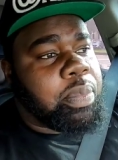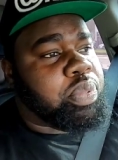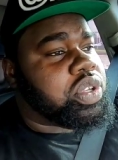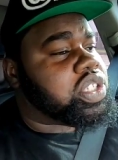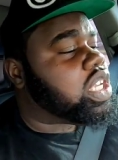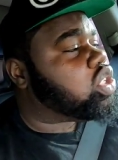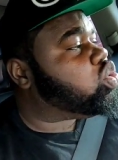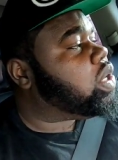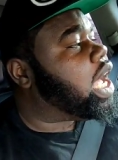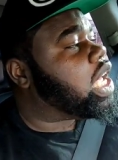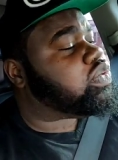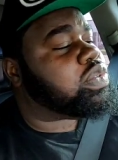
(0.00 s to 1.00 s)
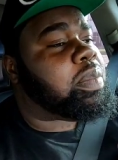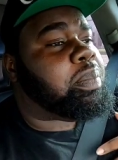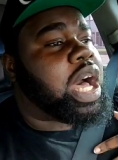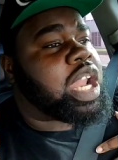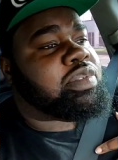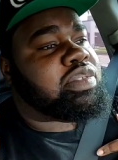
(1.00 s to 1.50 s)
I appreciate you guys from the
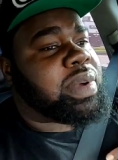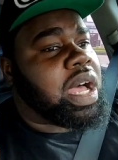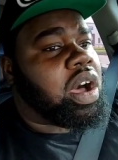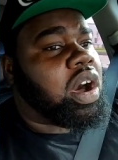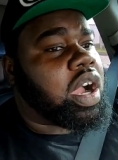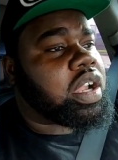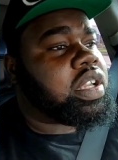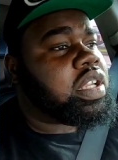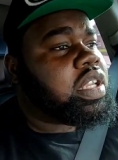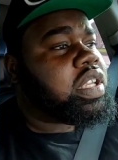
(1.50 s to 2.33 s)
bottom of my heart.